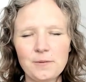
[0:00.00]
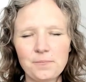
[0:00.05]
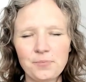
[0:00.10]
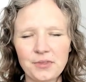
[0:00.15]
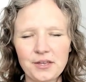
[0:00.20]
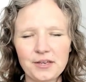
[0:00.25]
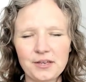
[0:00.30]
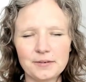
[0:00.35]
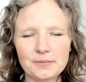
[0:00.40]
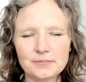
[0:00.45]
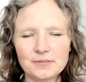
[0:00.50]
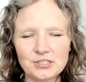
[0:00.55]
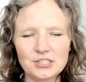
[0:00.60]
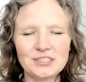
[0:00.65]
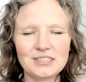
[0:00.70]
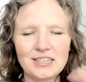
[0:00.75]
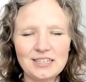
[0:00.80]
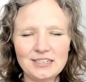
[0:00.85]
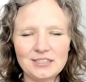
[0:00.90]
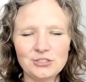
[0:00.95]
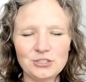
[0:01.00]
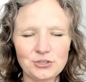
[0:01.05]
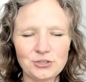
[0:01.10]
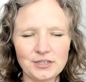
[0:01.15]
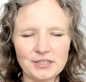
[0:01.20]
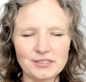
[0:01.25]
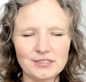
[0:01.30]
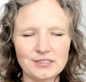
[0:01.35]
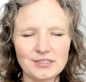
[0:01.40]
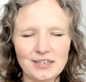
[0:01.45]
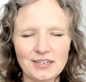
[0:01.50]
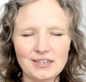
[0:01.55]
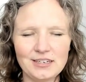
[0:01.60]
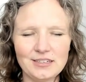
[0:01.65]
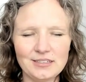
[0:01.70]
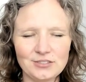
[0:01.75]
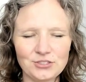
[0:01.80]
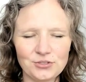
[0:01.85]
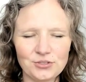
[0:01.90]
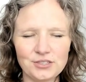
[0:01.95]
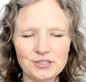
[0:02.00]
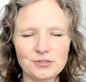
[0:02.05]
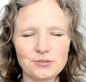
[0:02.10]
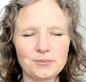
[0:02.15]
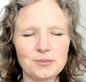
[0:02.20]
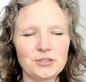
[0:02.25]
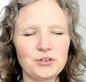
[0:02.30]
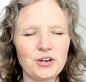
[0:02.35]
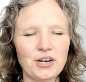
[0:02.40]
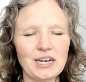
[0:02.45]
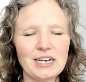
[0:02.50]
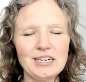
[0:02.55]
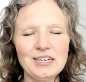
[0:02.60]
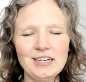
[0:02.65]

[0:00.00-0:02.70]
Um, just any choice. Any choice will be great.